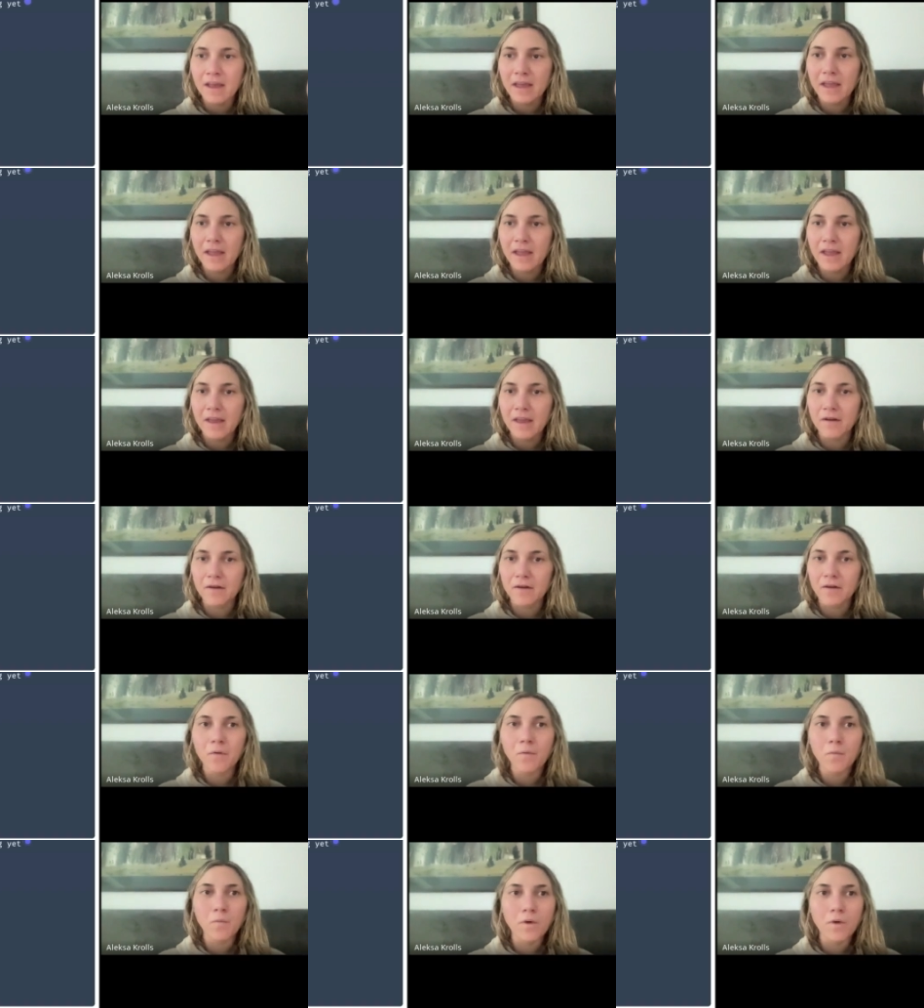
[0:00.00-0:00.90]

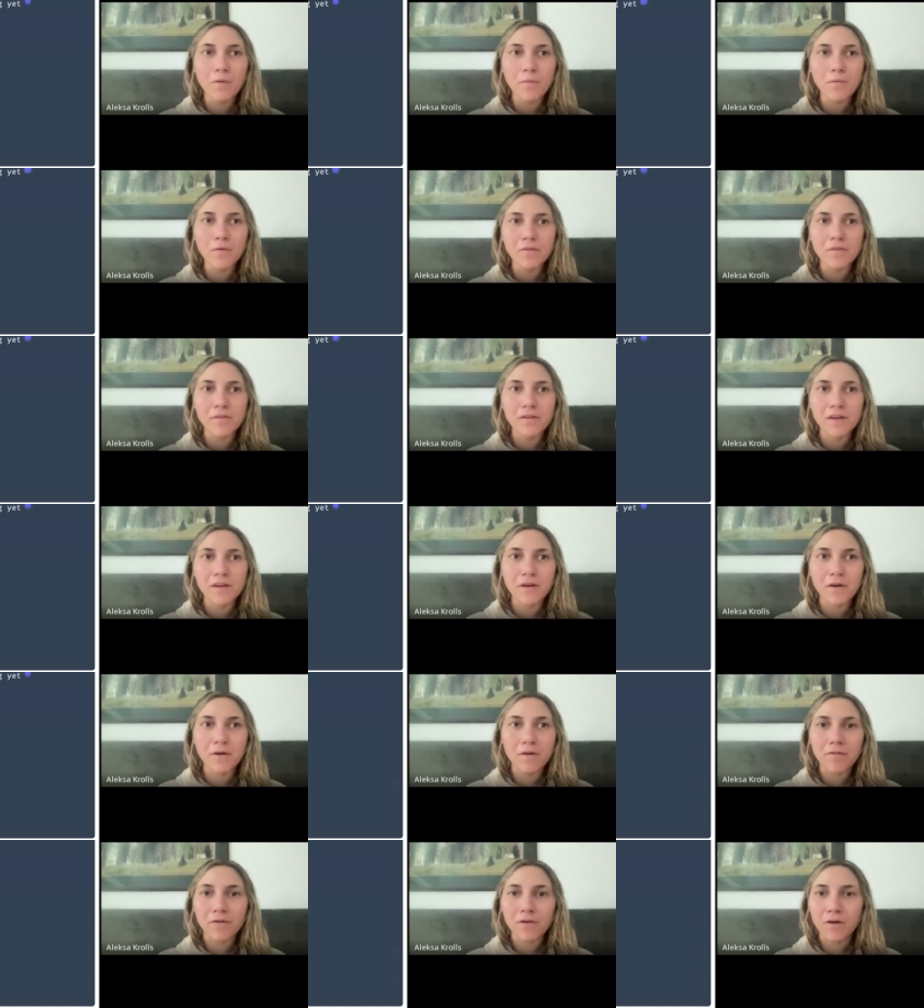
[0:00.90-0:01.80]
And what we'll
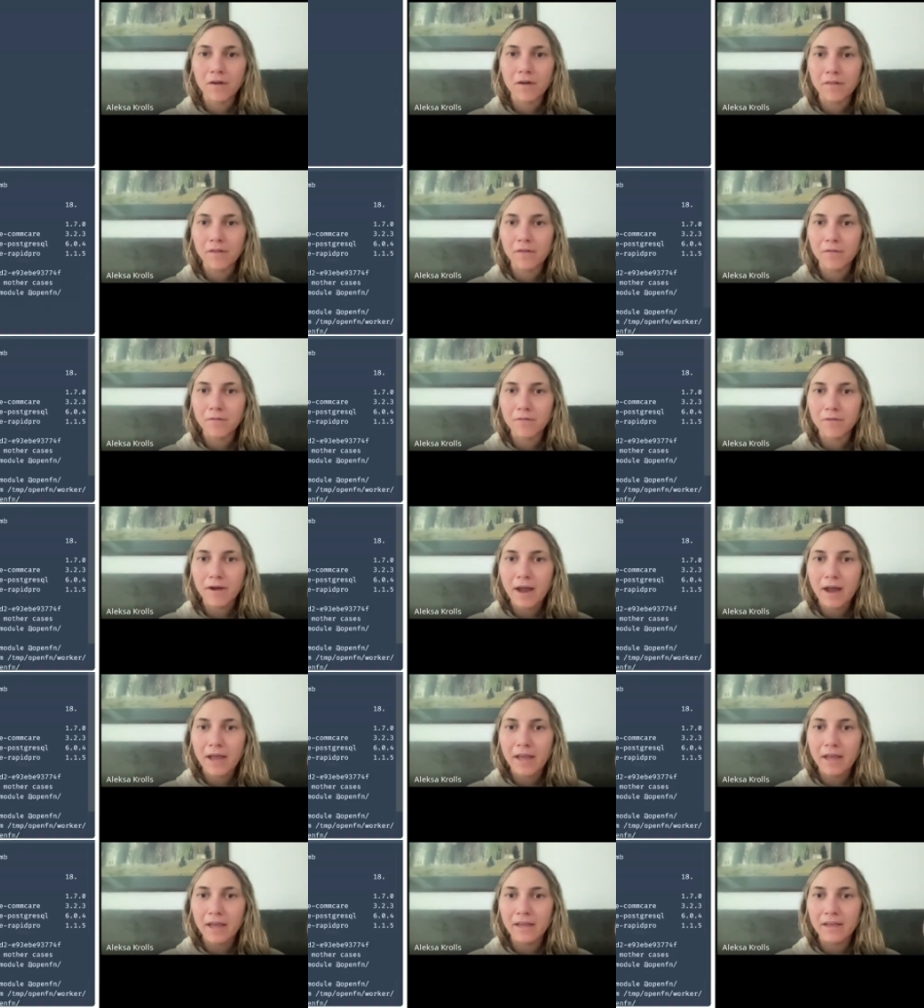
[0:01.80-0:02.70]
see over on the
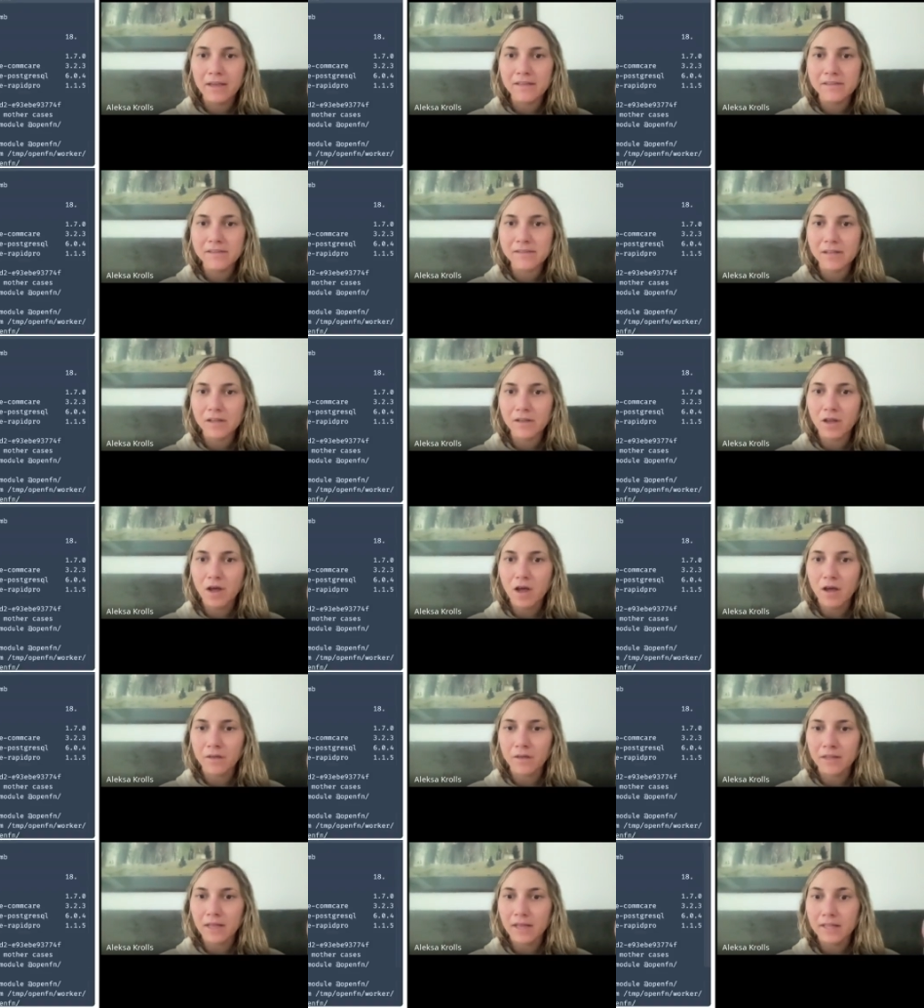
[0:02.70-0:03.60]
right is the
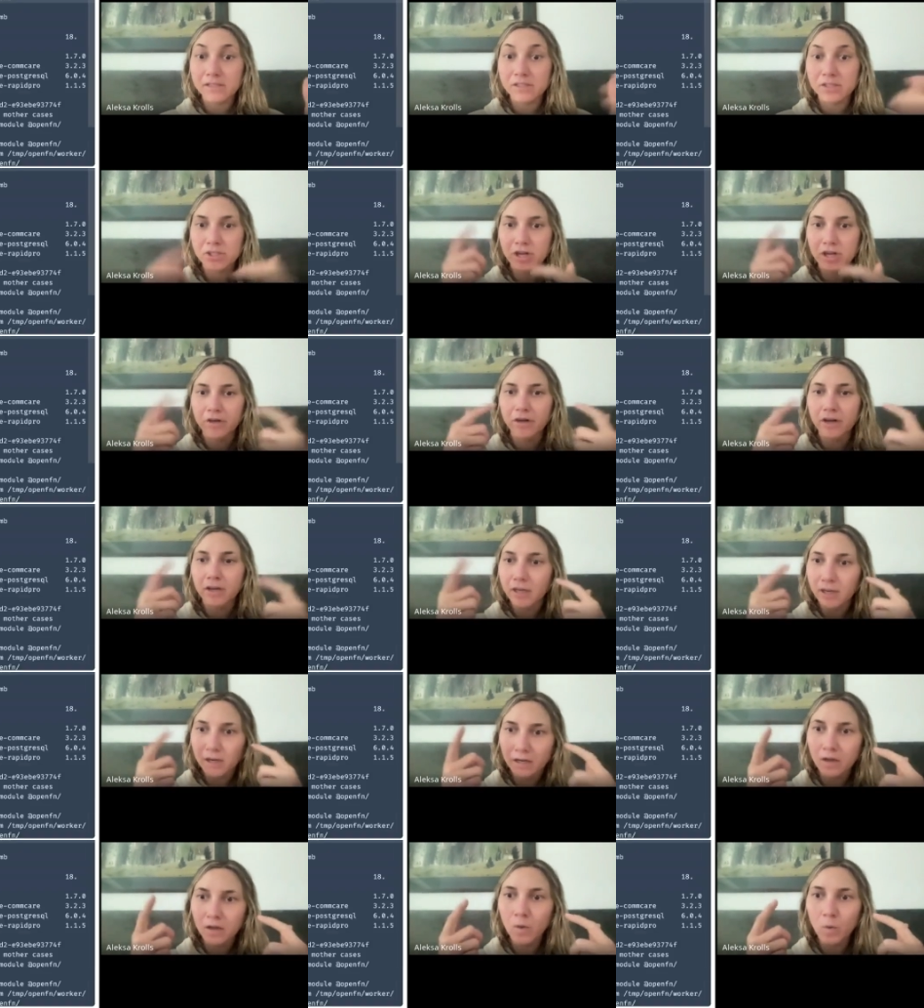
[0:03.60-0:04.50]
log that's
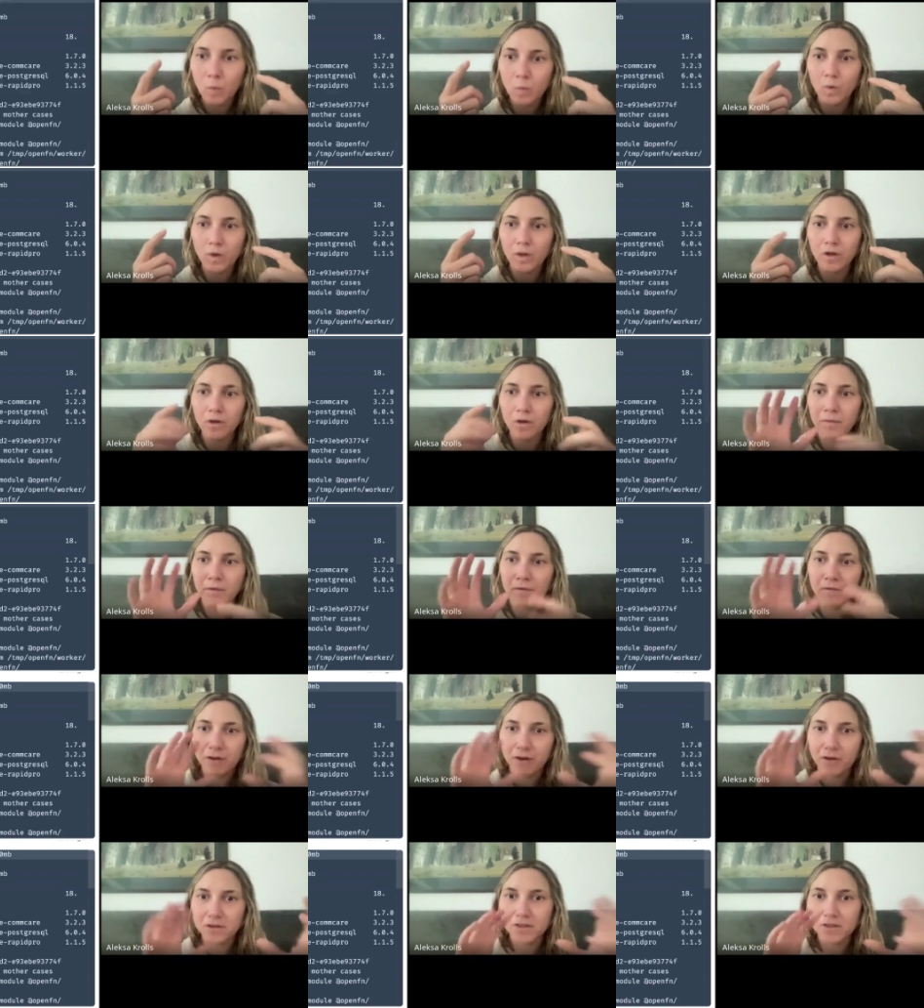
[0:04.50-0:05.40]
generated when
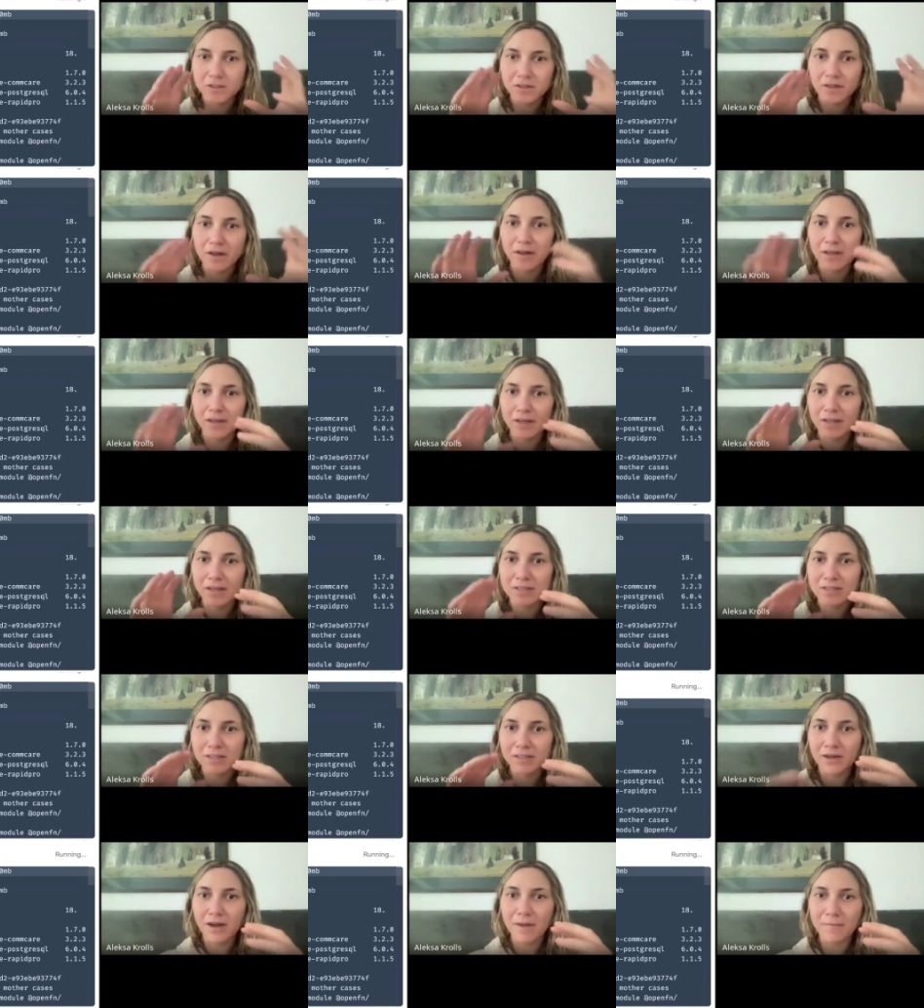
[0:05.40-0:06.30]
OpenFunction's logging
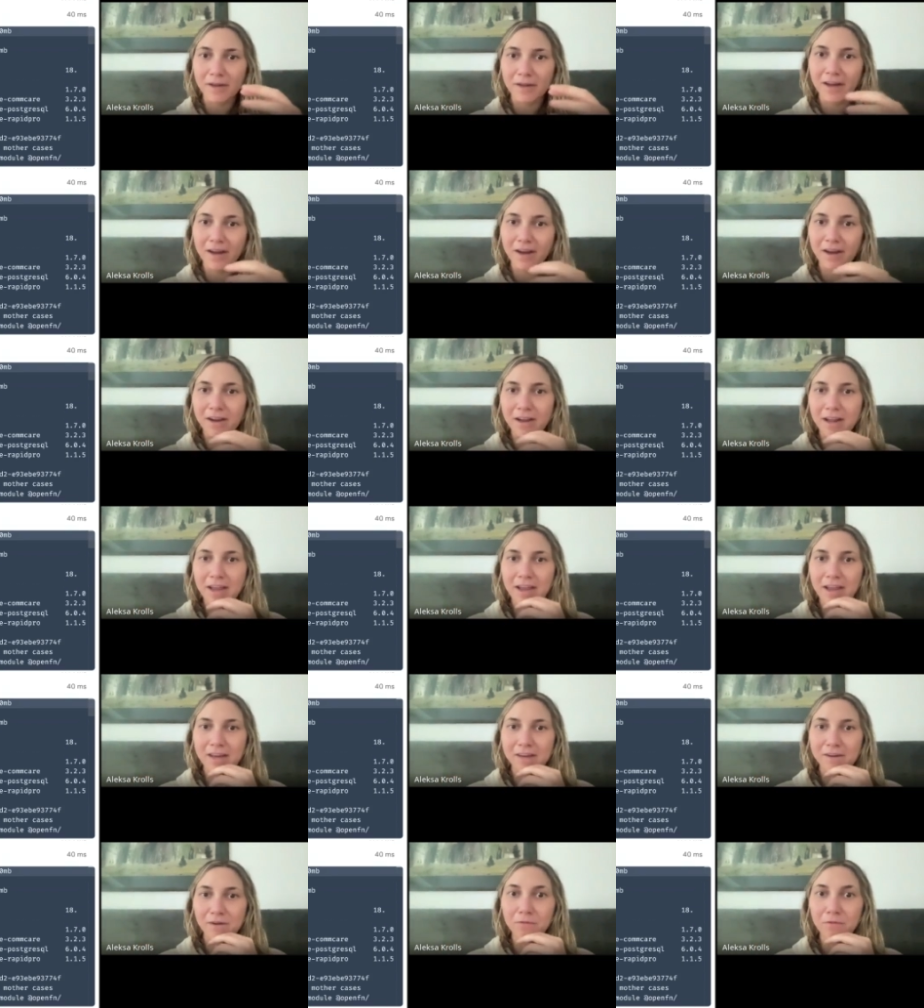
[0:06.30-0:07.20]
into CommCare,
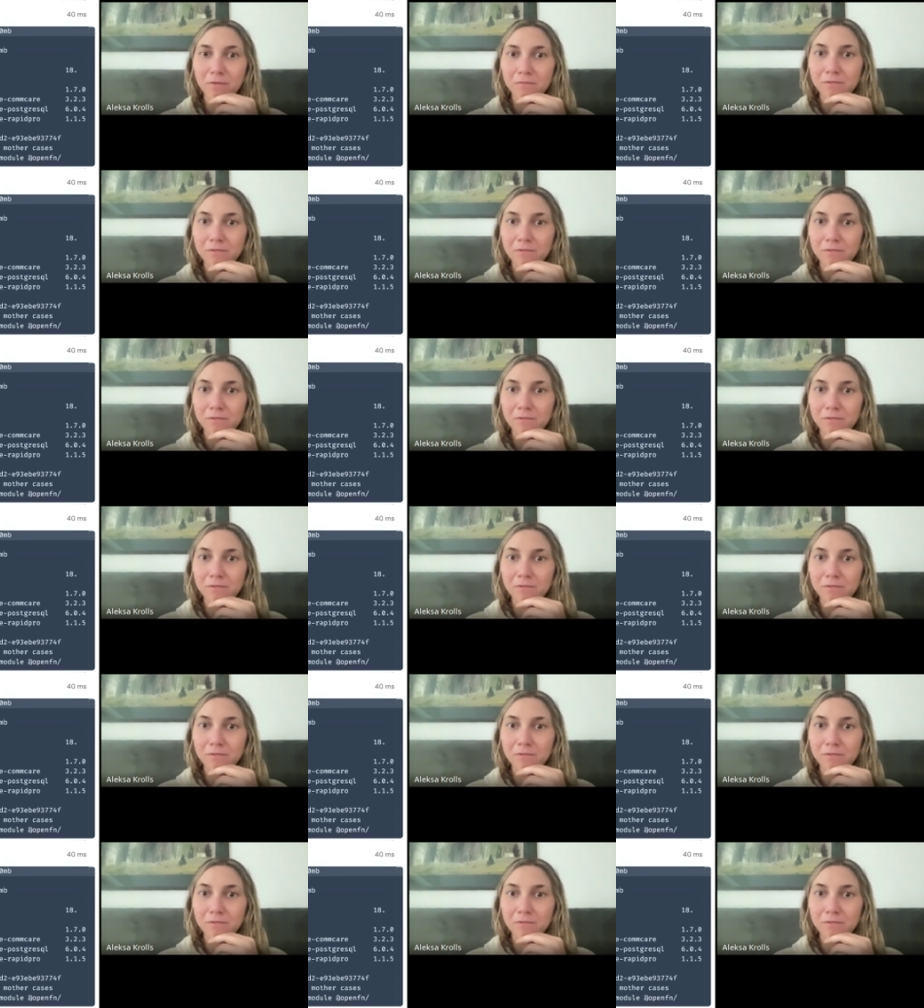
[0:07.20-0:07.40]
and